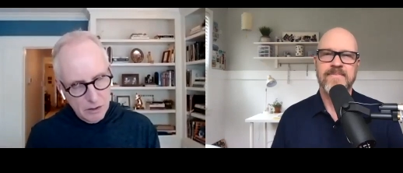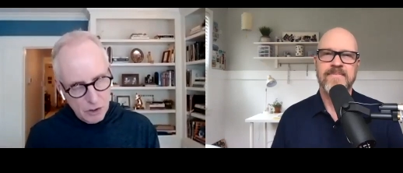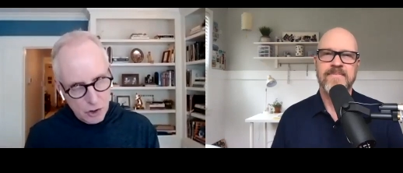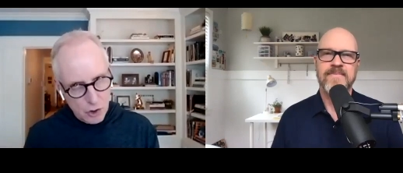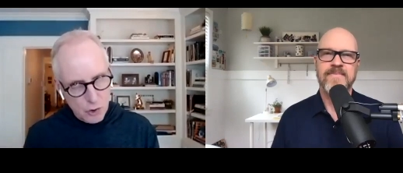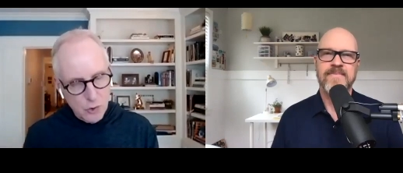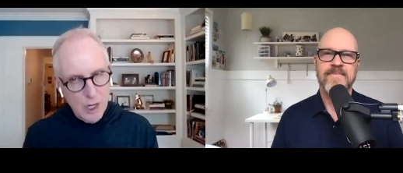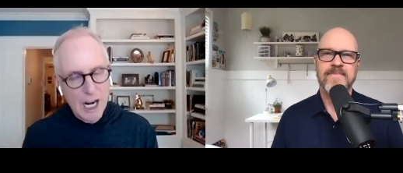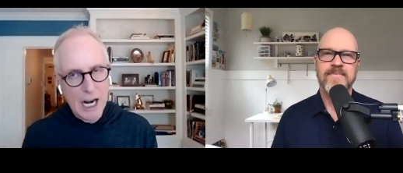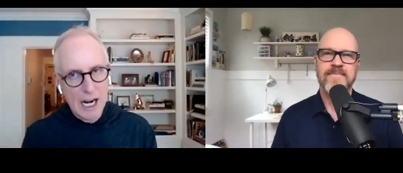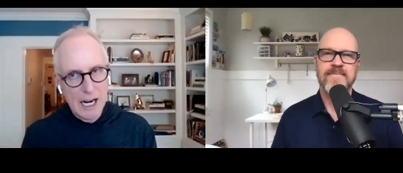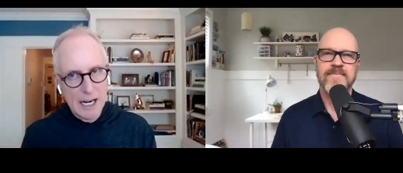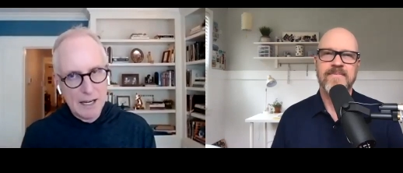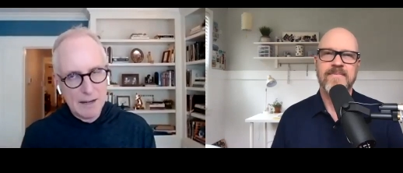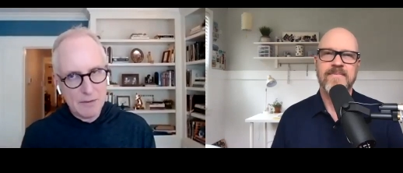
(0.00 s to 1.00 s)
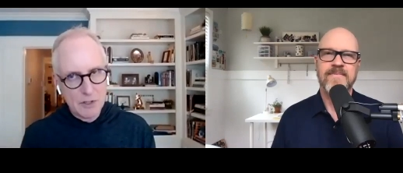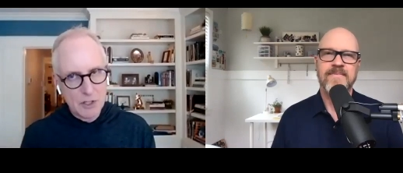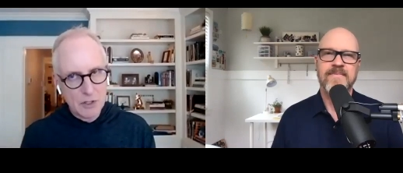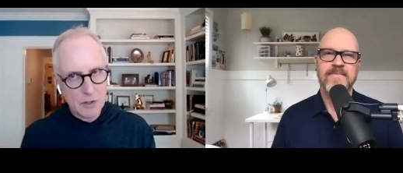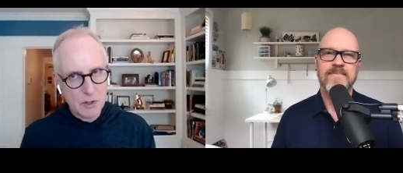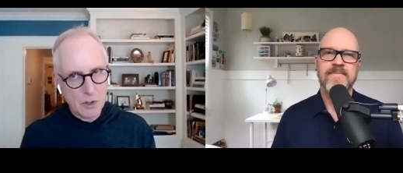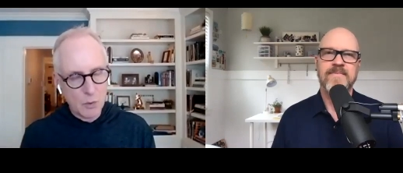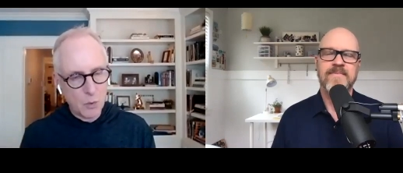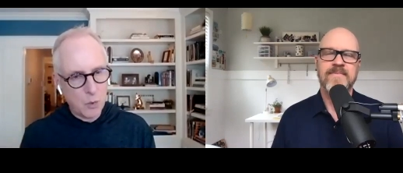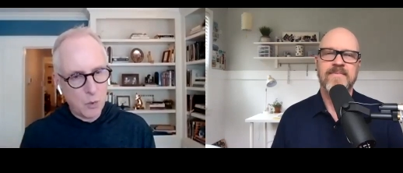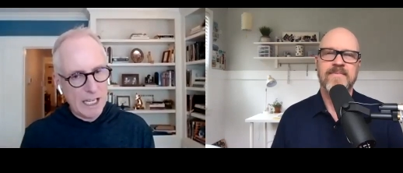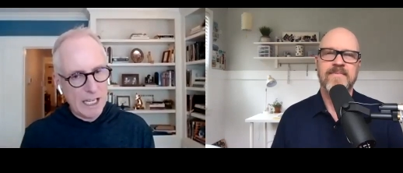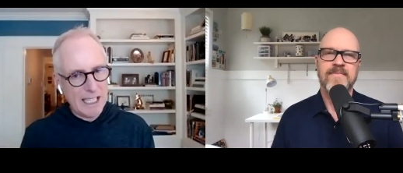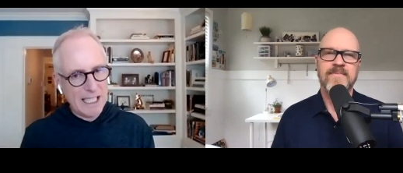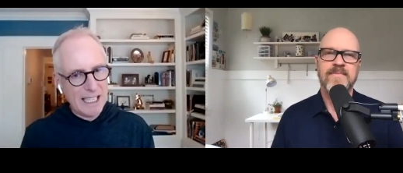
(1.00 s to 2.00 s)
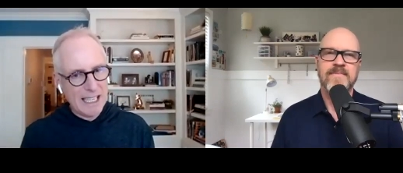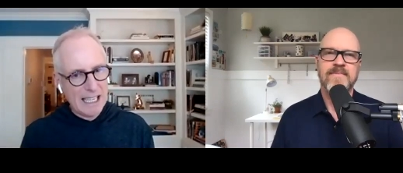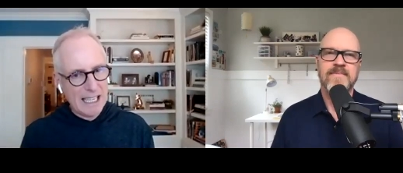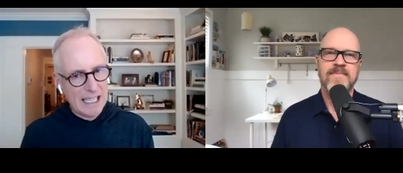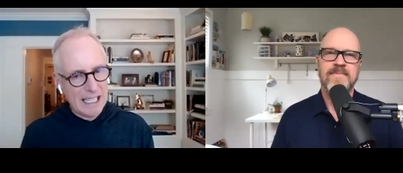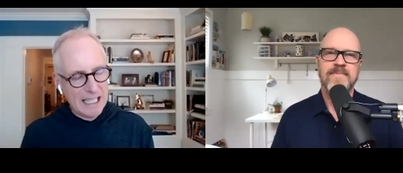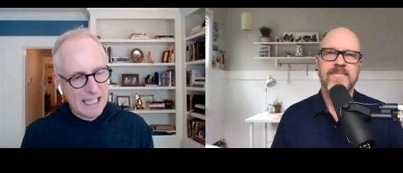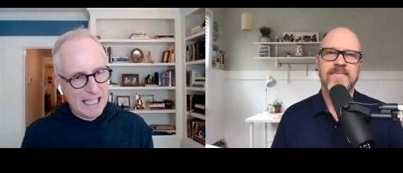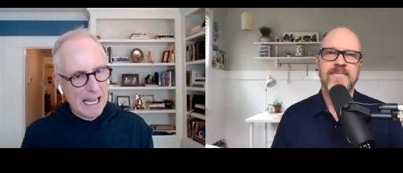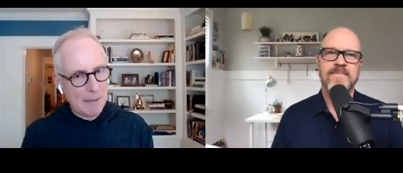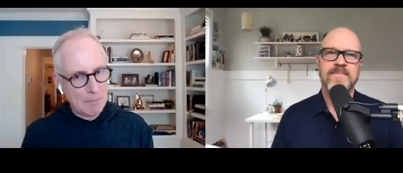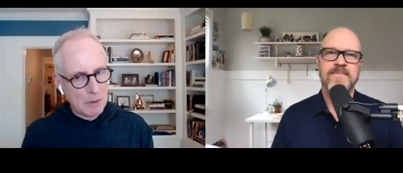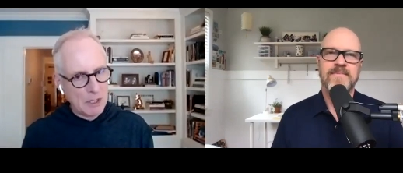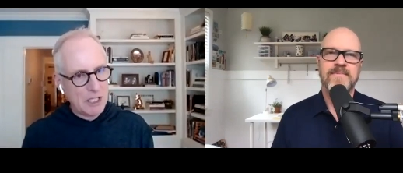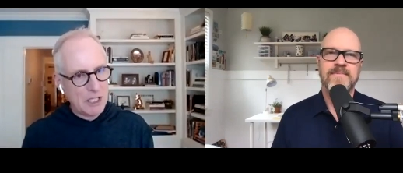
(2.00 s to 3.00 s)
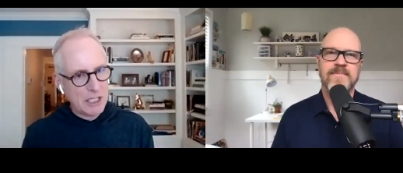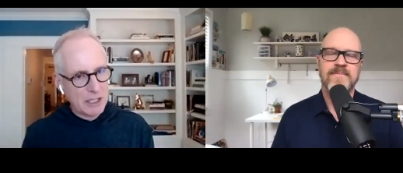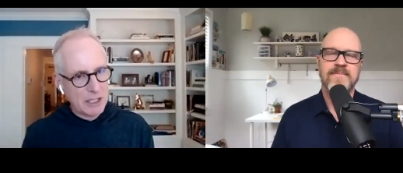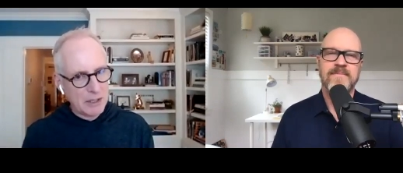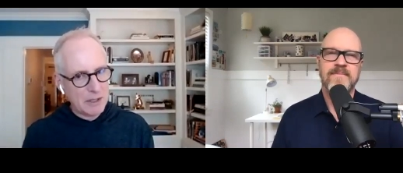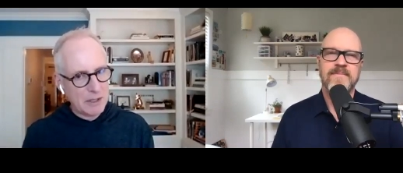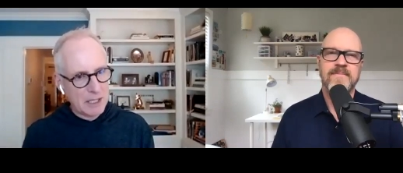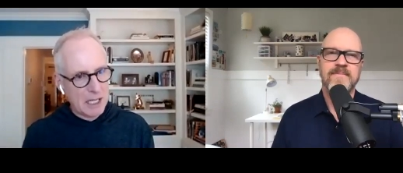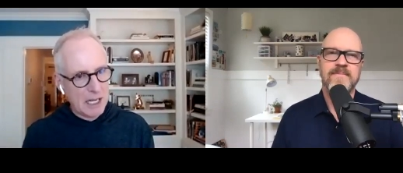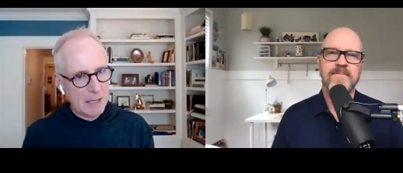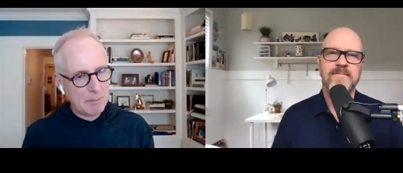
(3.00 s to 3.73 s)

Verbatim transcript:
Speaker 1: drives the way that particular type